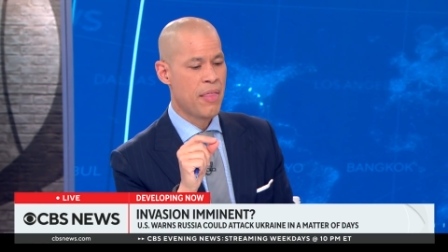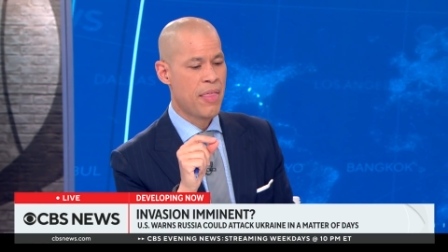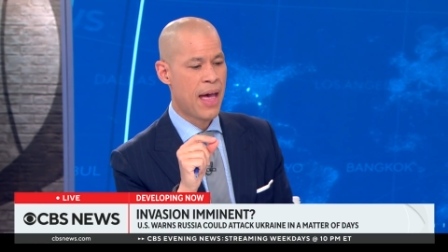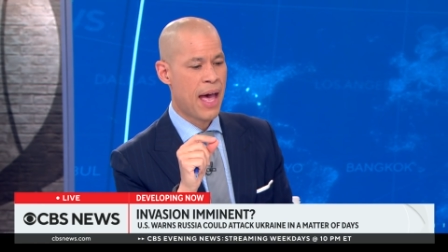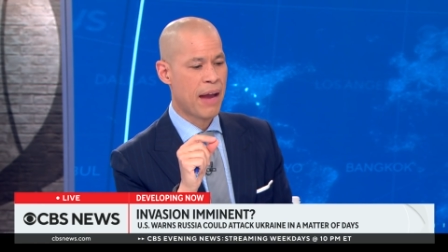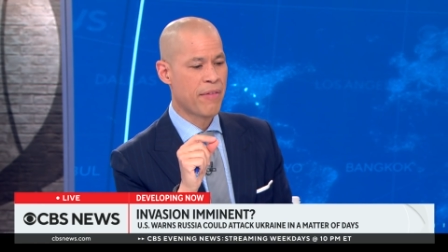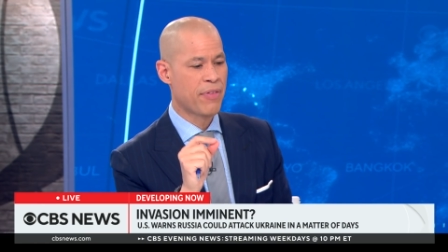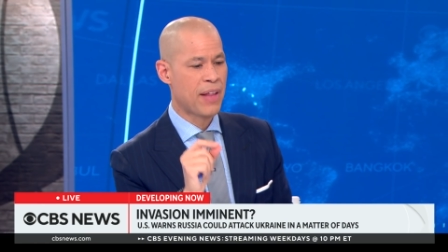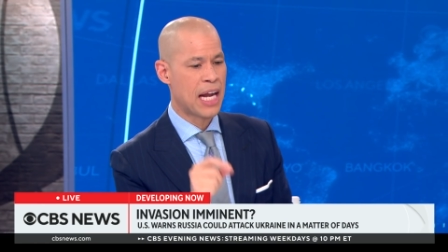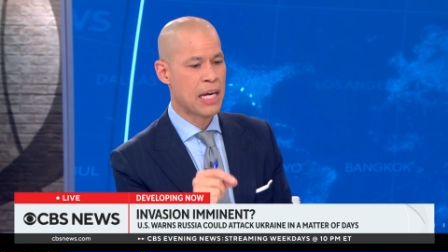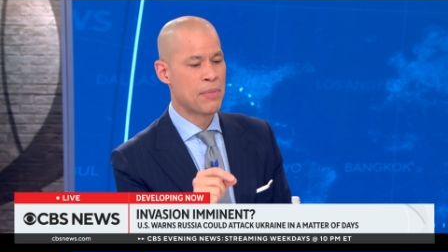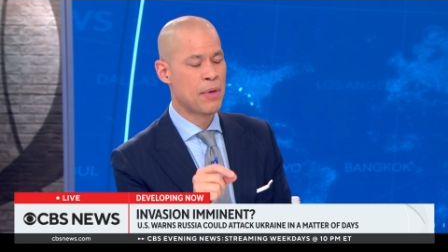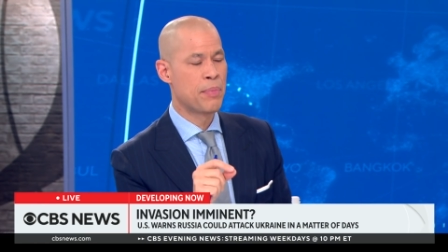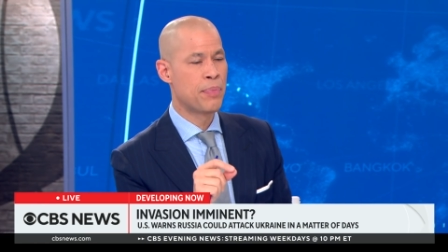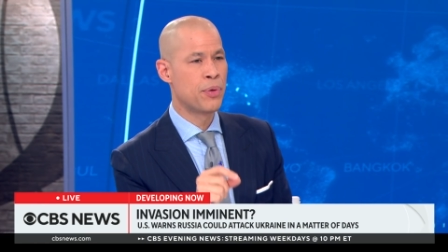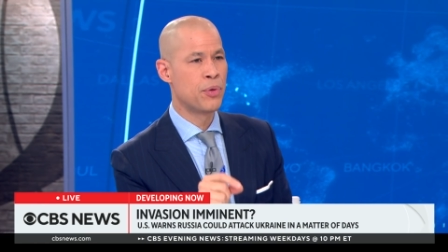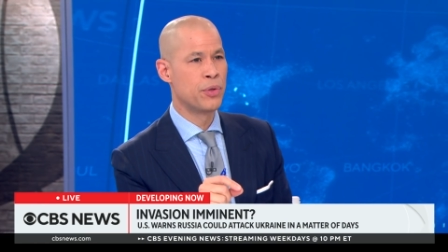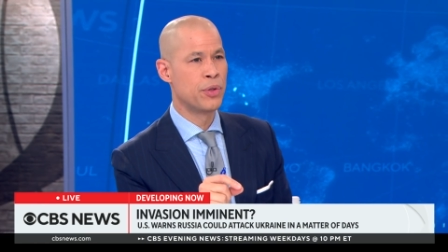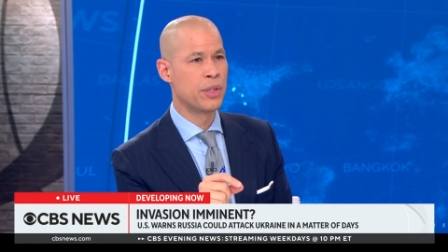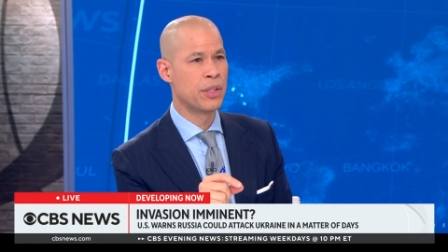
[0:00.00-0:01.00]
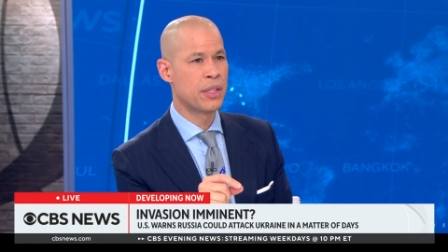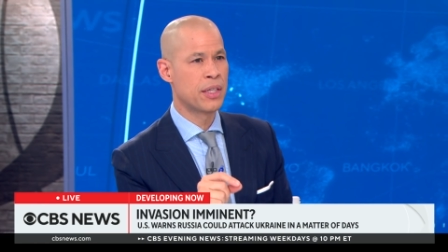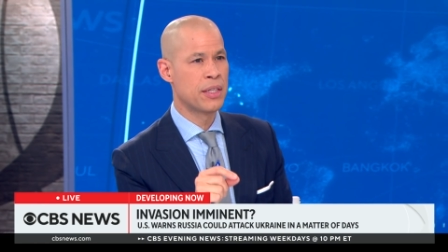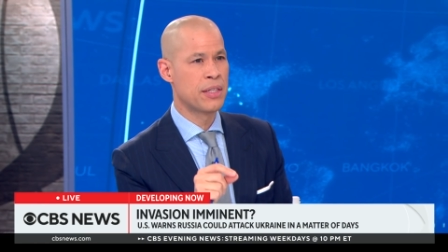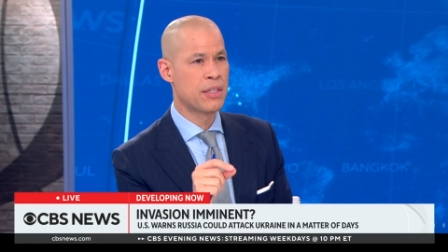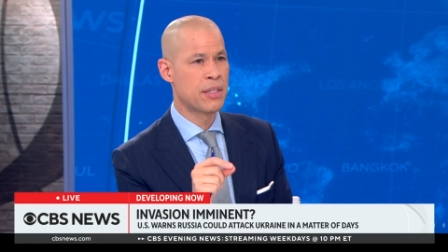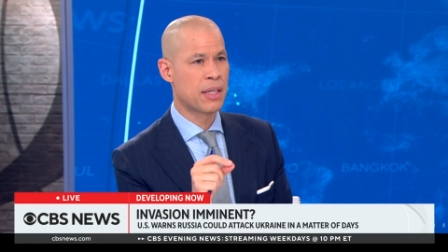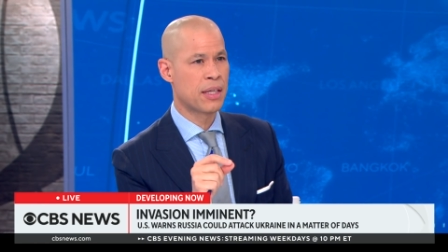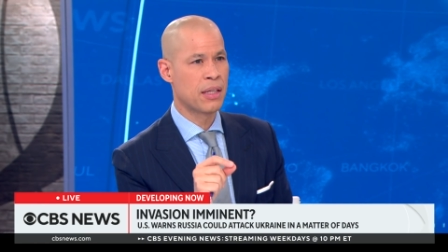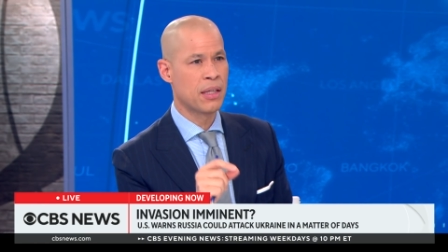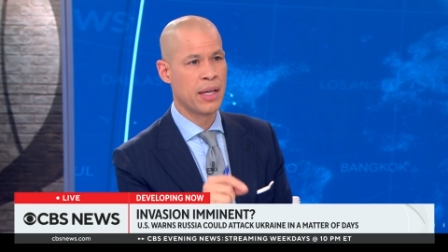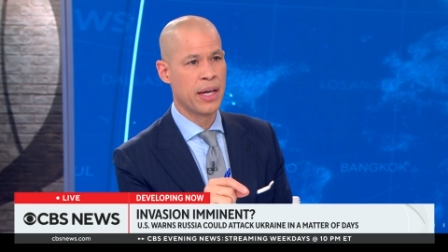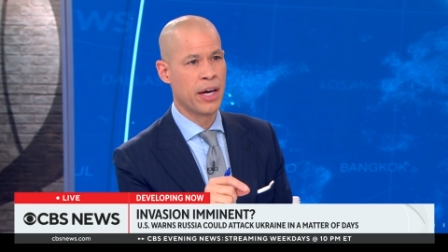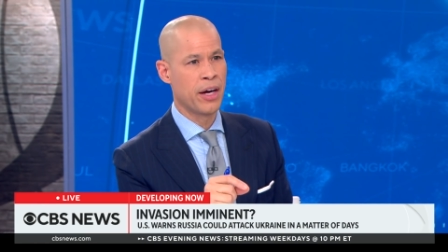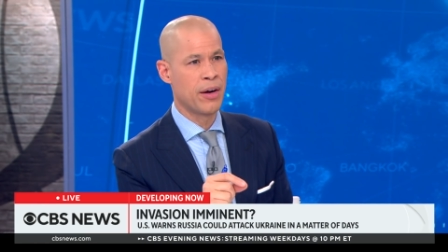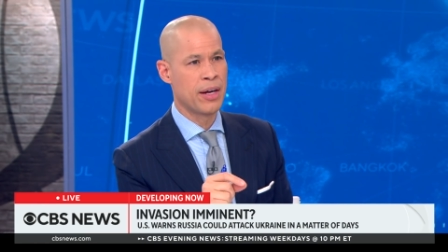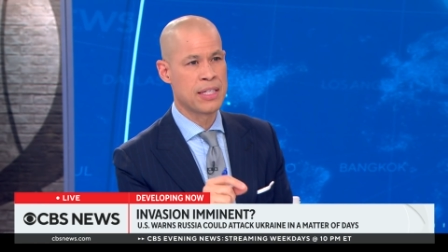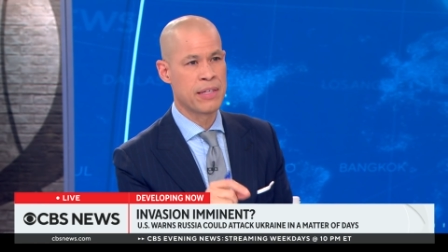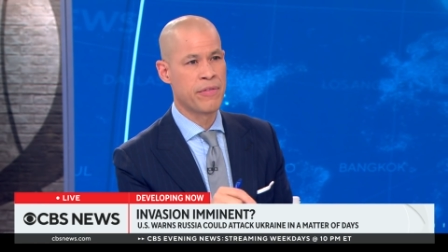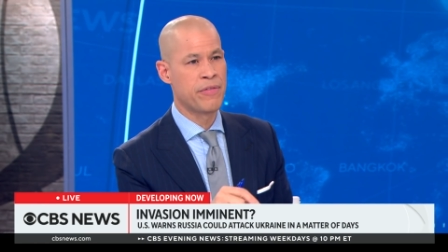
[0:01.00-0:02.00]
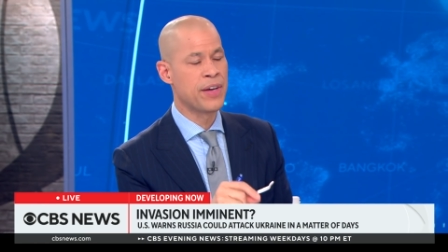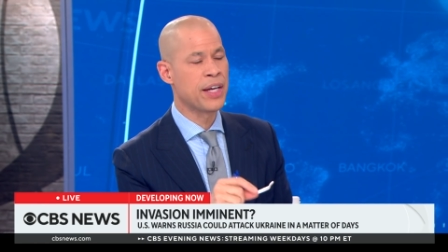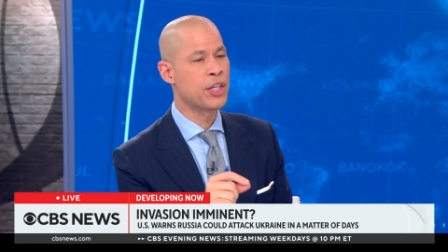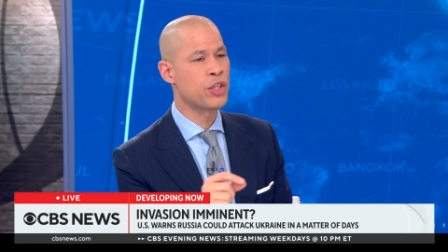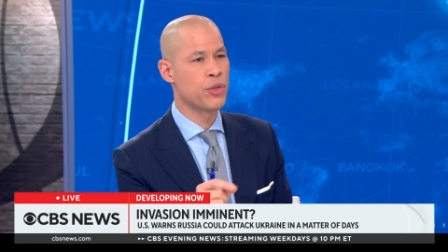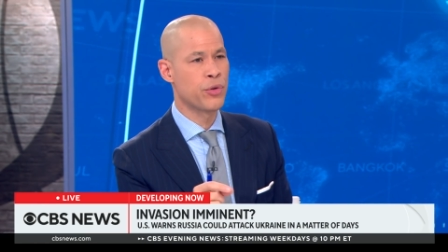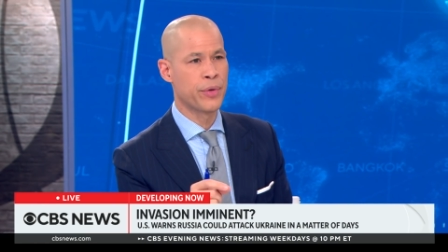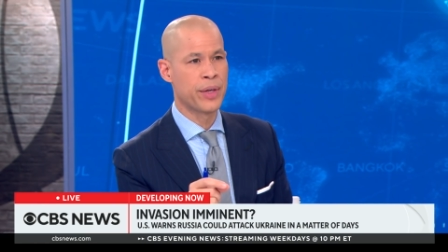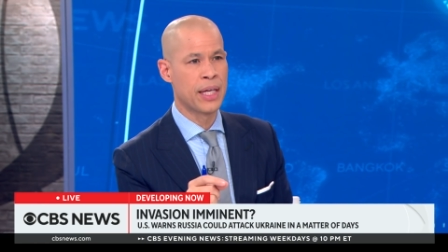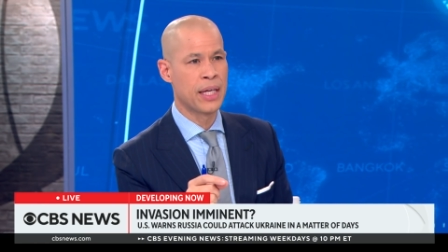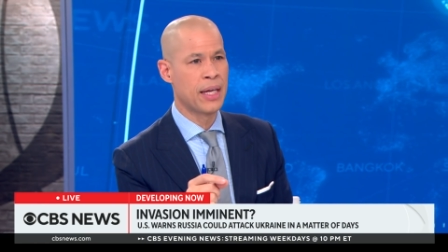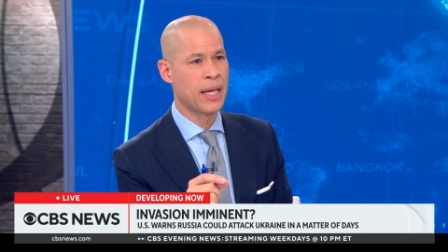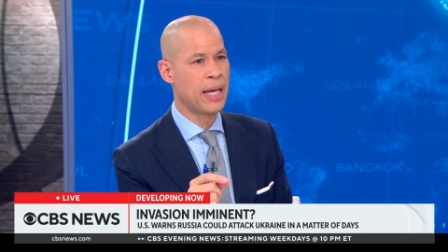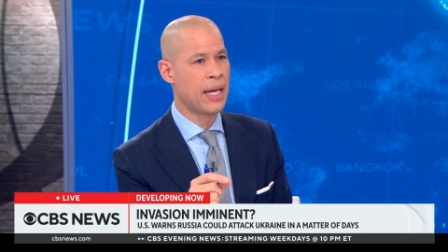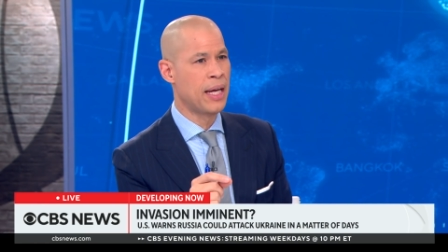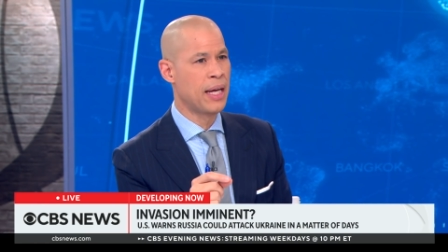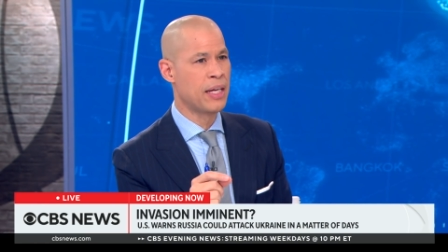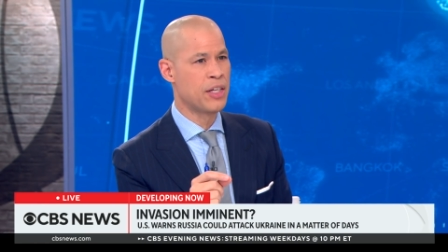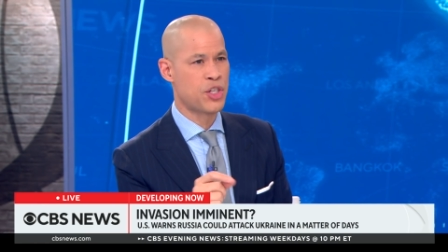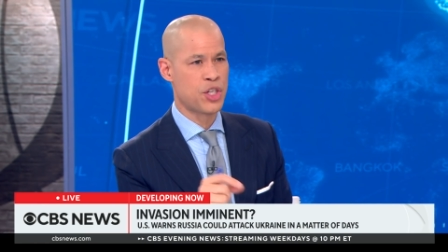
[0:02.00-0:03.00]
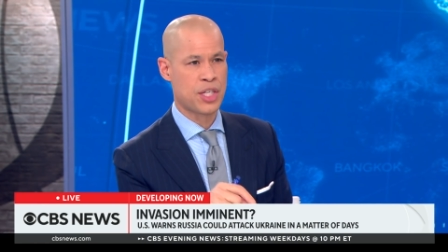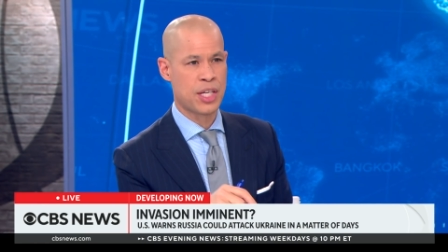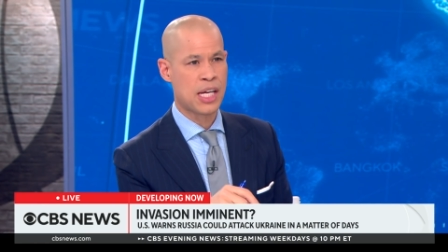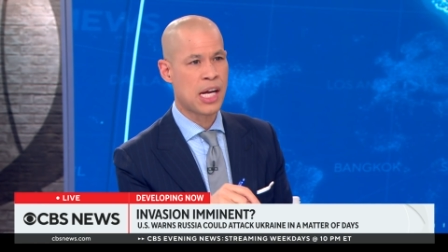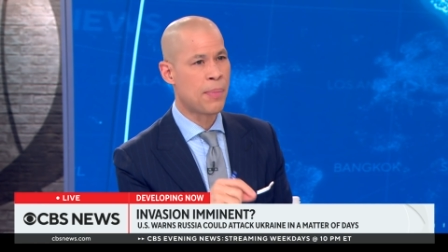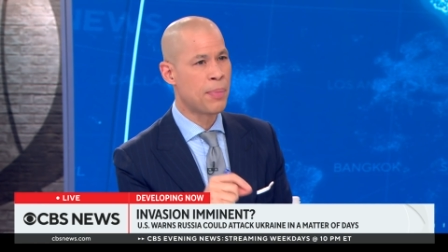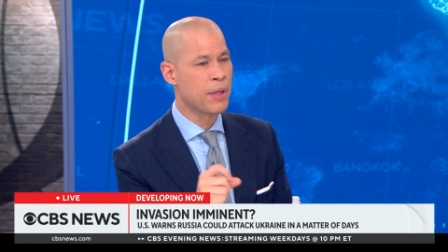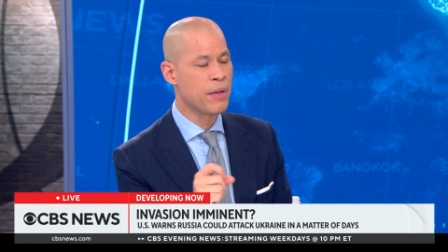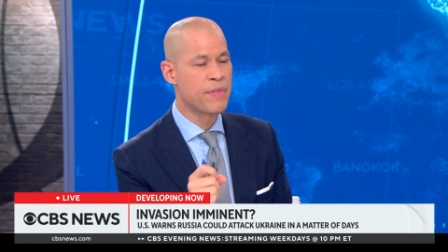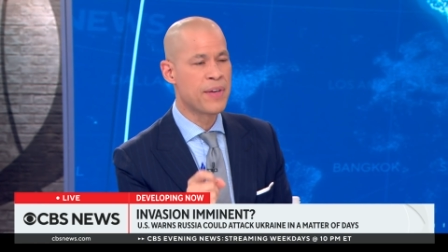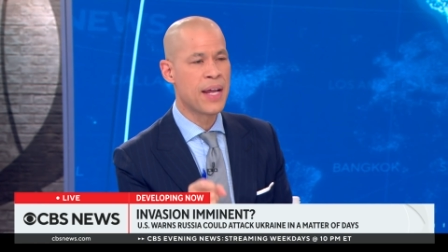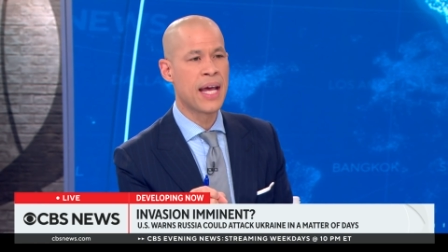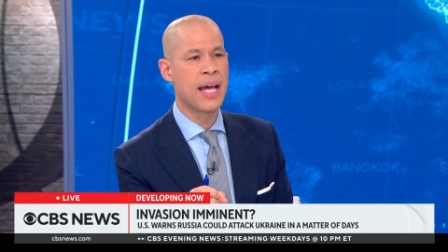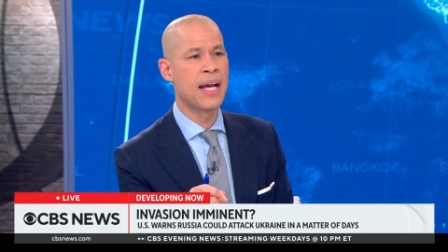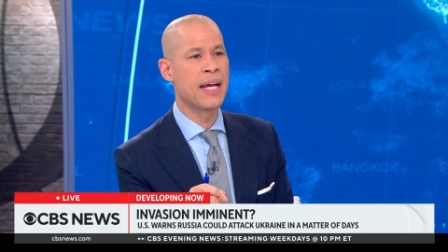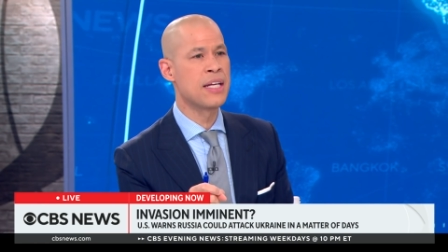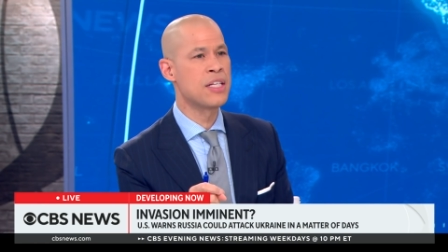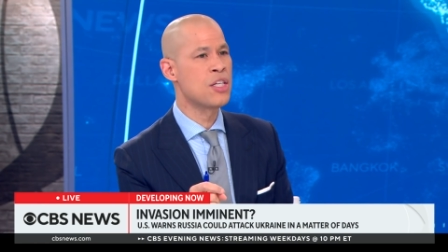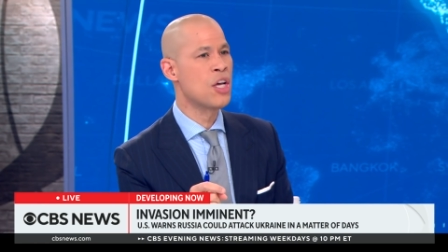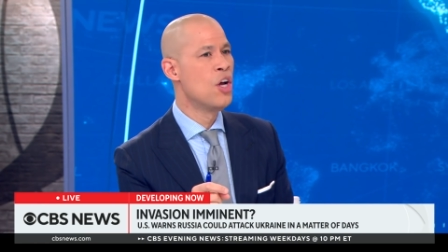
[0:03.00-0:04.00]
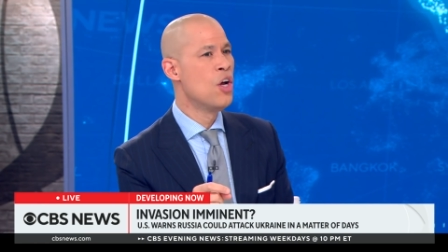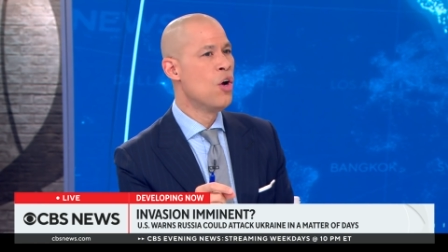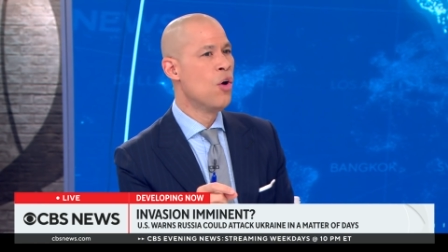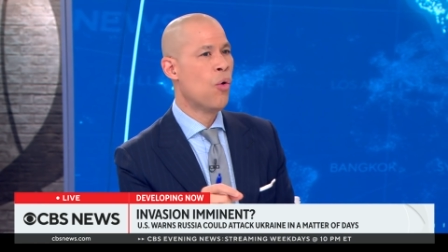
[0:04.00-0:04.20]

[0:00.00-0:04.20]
that Vladimir Putin can declare as a victory in just a couple of days